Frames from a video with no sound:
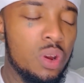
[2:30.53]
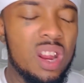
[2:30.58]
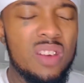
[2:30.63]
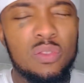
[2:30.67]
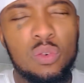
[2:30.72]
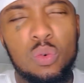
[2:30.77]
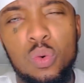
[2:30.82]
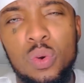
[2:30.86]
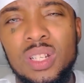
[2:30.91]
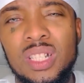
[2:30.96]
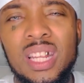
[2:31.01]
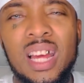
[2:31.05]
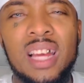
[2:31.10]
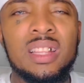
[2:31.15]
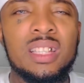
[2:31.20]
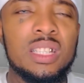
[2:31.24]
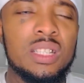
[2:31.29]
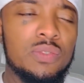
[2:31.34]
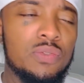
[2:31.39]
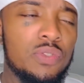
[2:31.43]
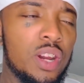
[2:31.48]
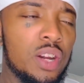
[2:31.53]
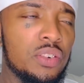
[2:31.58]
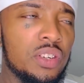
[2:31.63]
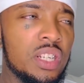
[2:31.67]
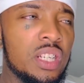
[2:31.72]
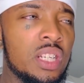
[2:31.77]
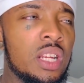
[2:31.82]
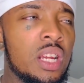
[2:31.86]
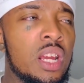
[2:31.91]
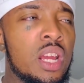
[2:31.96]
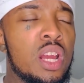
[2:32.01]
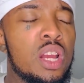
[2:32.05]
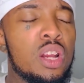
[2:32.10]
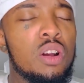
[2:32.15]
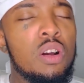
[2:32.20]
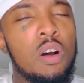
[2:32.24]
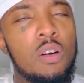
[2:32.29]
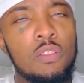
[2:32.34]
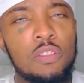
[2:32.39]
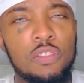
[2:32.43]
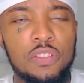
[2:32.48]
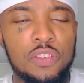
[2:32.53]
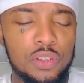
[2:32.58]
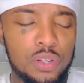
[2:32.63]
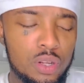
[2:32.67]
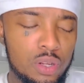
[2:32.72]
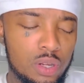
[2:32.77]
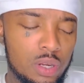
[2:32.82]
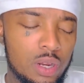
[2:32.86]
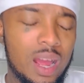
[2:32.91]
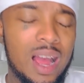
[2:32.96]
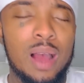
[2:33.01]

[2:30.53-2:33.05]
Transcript: And I've always had this very confident,